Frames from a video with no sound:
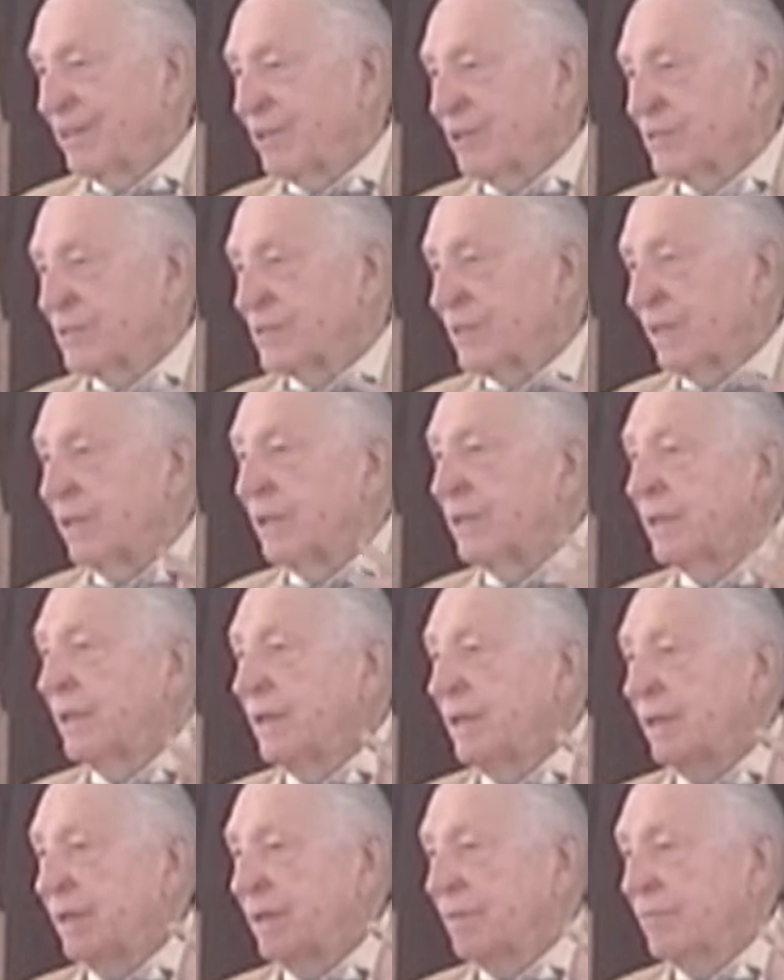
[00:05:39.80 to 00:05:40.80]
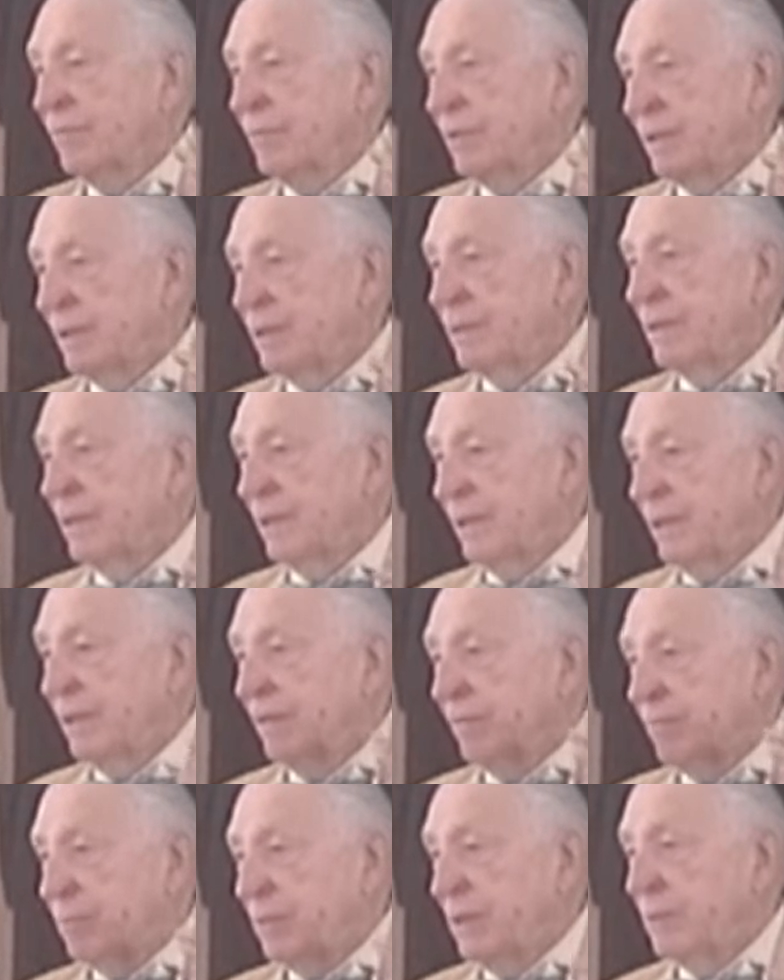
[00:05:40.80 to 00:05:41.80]
because they didn't have
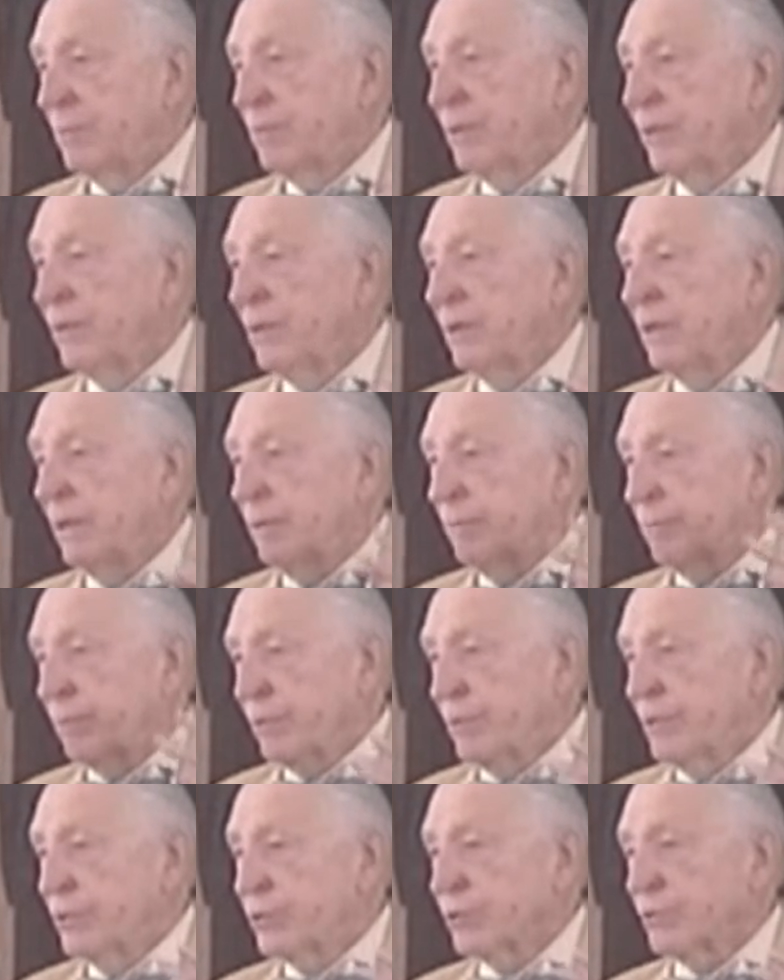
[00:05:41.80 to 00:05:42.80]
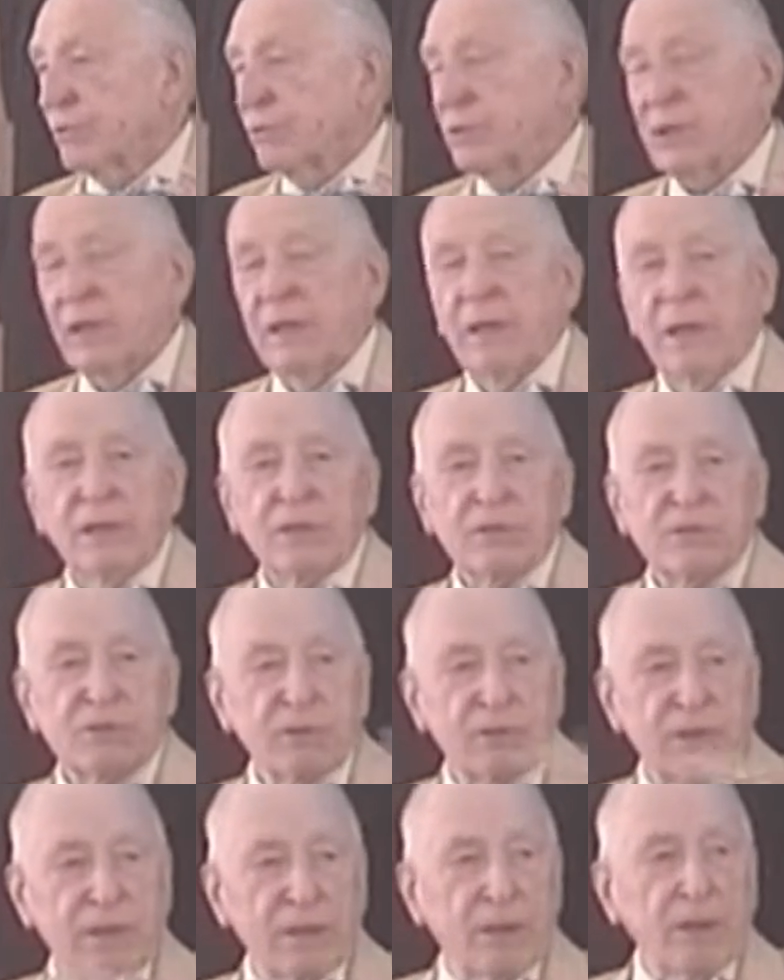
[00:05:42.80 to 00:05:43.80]
enough people and preachers,
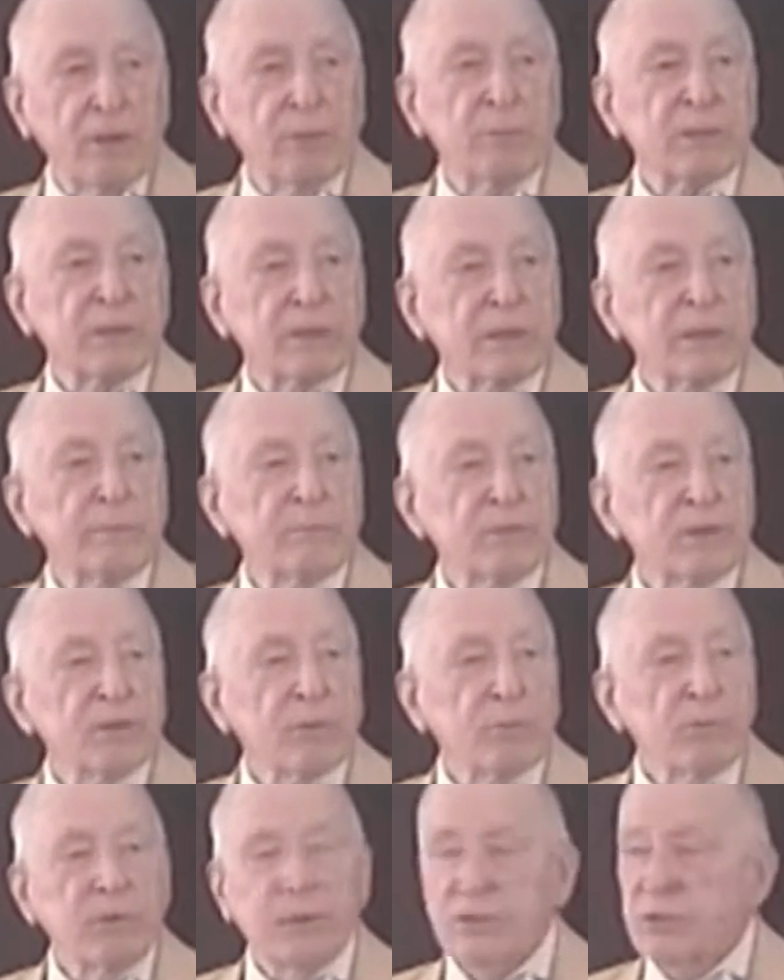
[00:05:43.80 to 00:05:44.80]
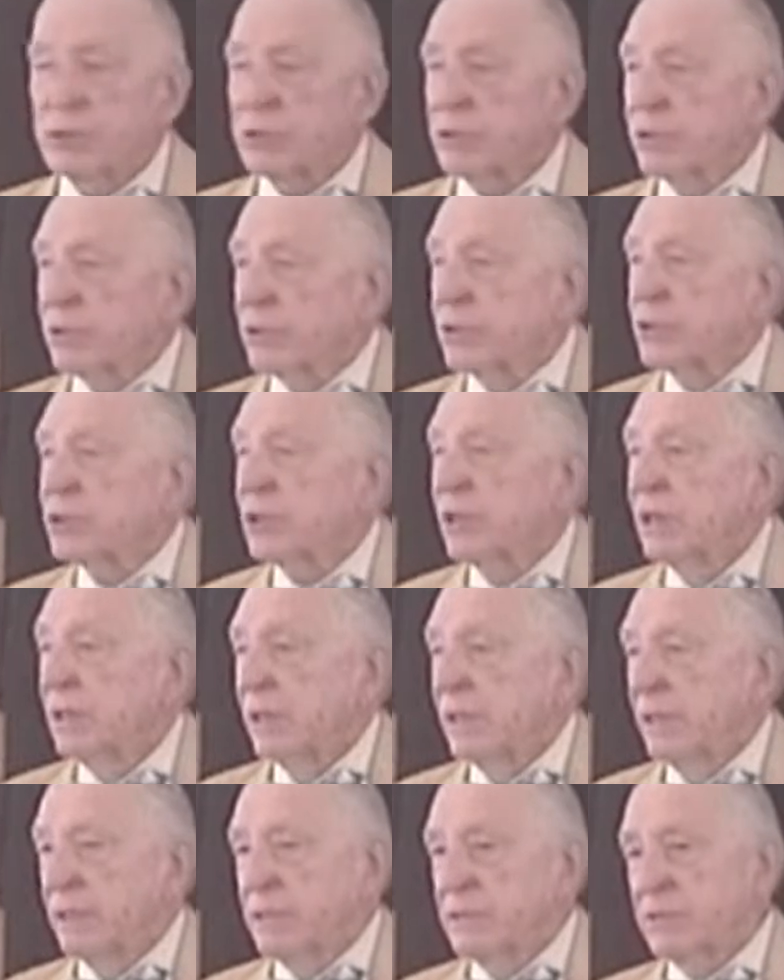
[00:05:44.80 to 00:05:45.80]
so they all would come to the one church.
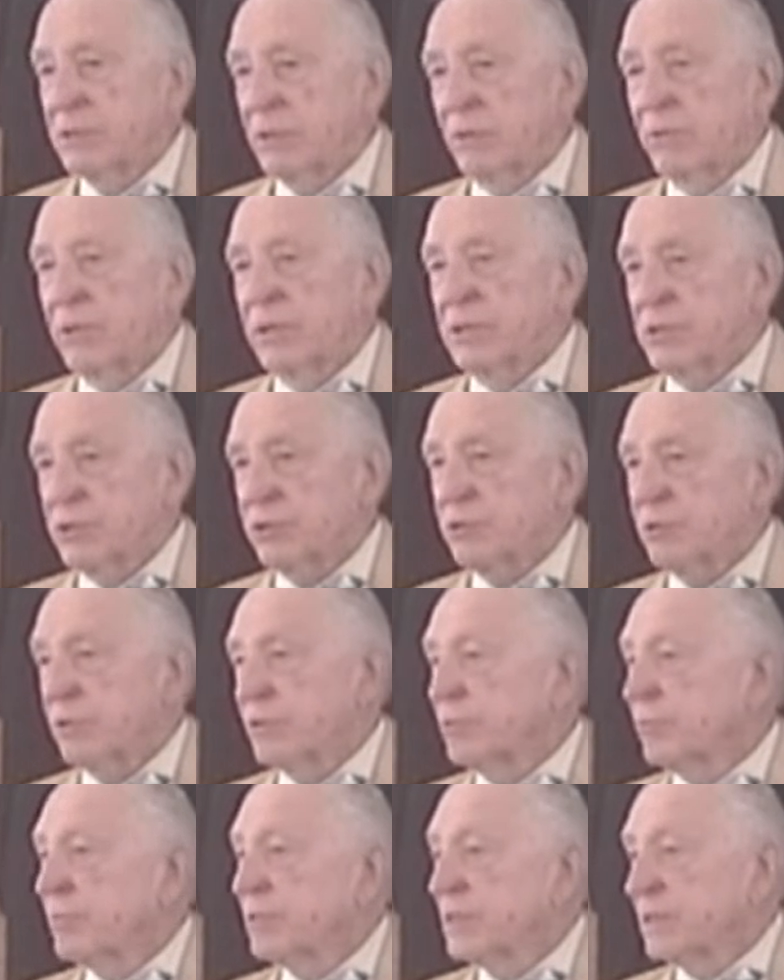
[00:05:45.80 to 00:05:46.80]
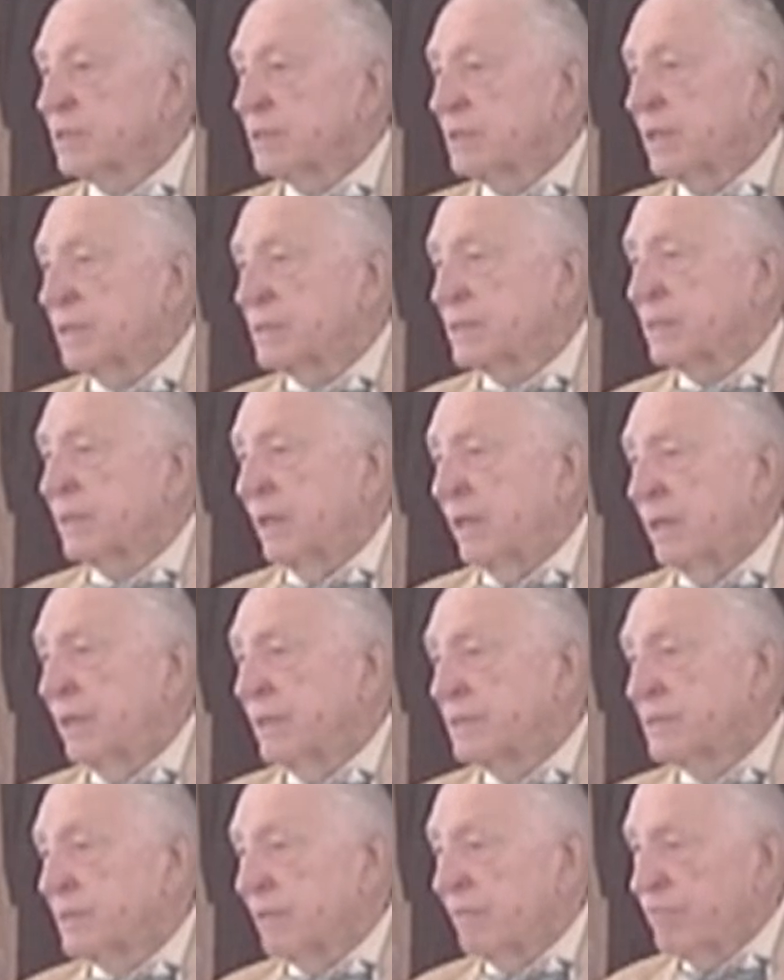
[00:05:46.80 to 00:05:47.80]
And so this church was
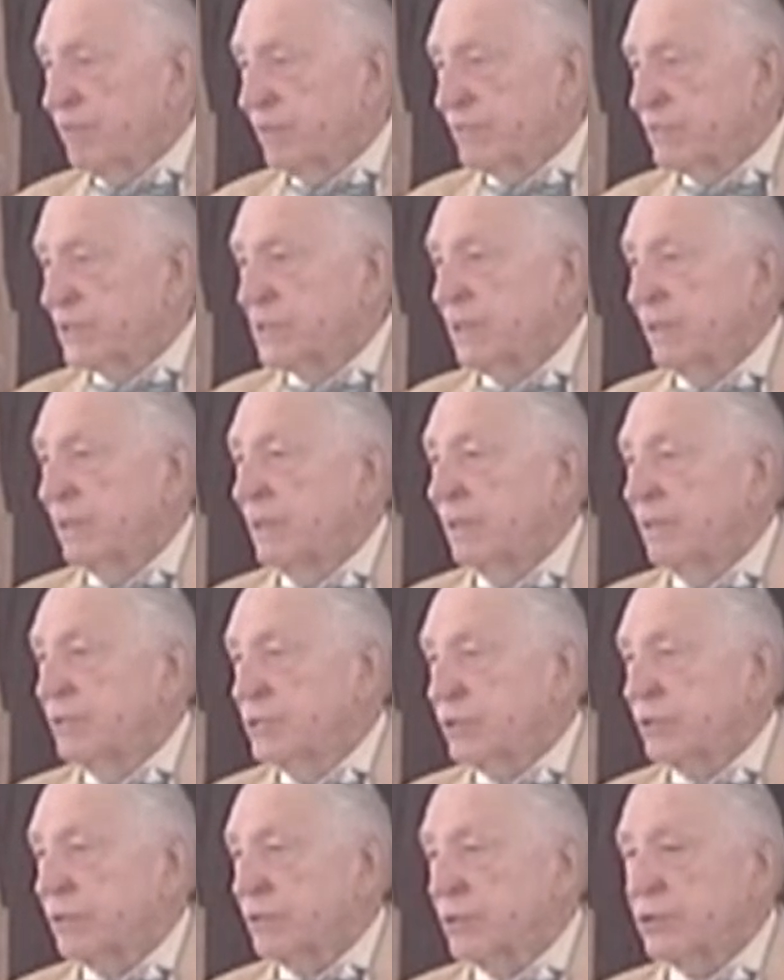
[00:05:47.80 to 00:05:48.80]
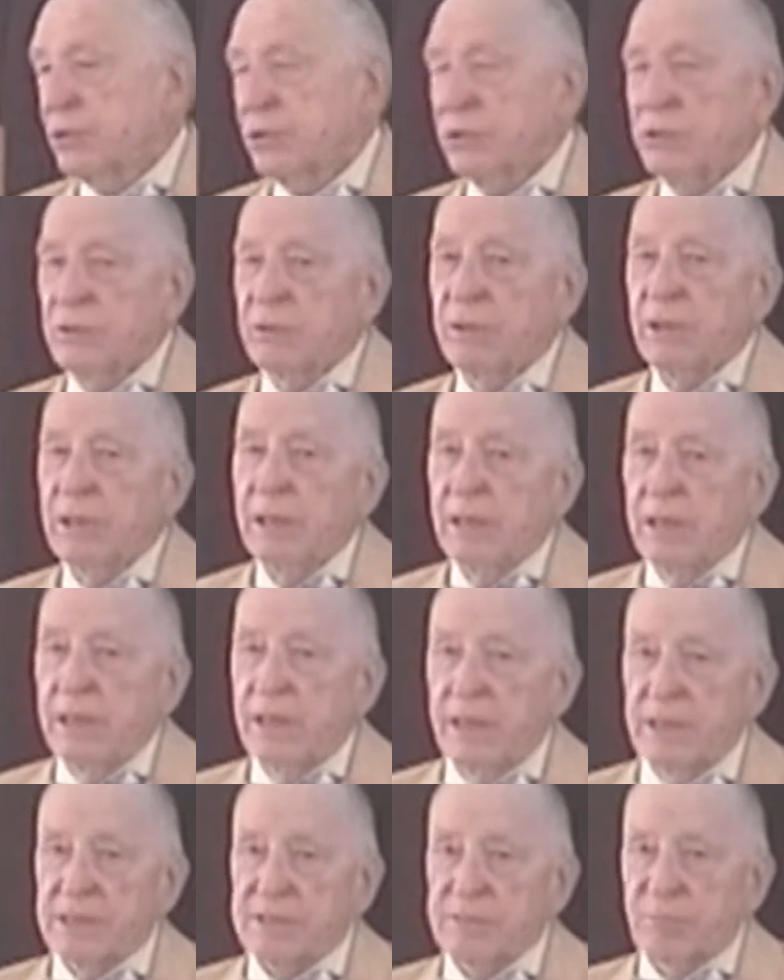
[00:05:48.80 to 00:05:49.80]
designated as a fifth Sunday church too,
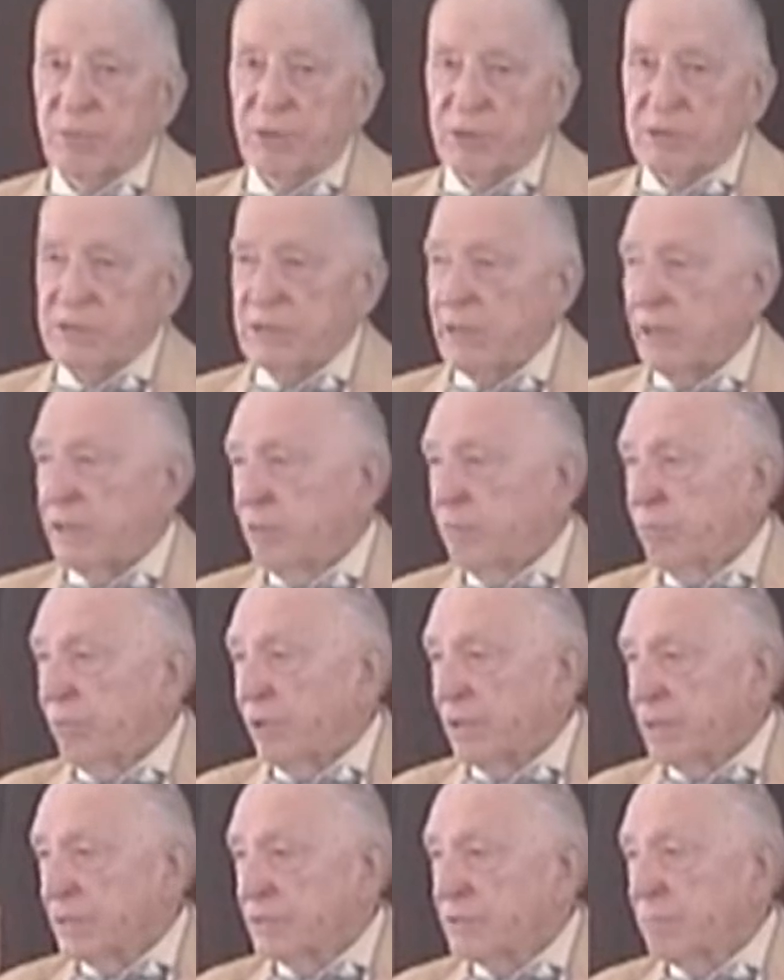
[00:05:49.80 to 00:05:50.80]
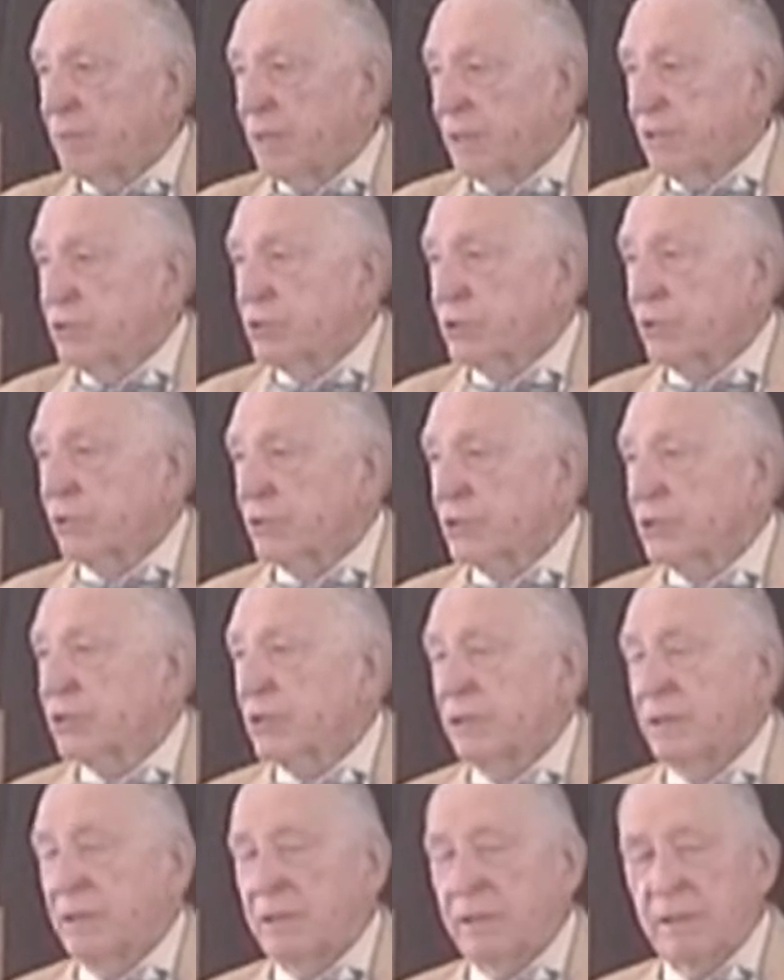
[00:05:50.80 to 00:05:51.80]
as Brookside was my
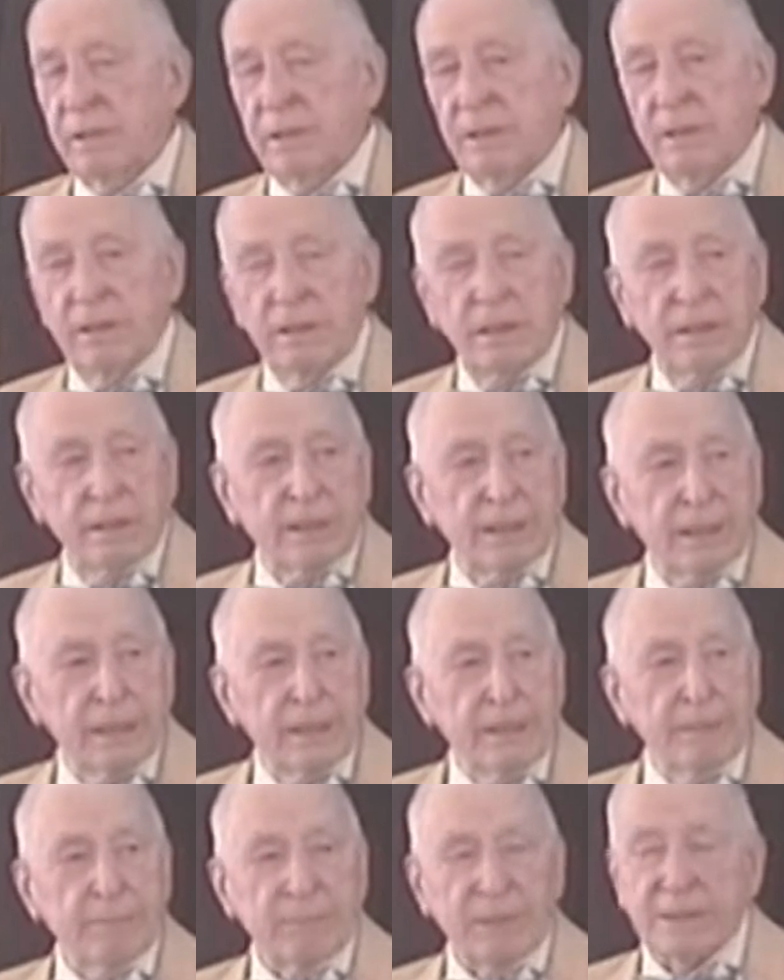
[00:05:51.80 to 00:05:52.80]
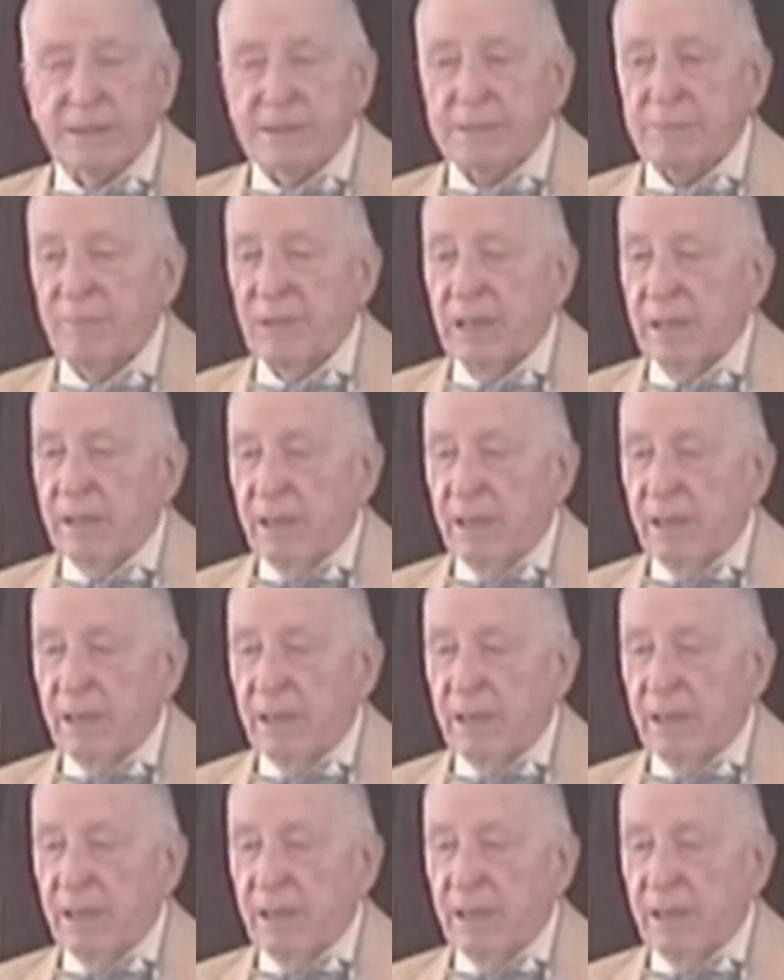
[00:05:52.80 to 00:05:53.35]
church in Indianapolis.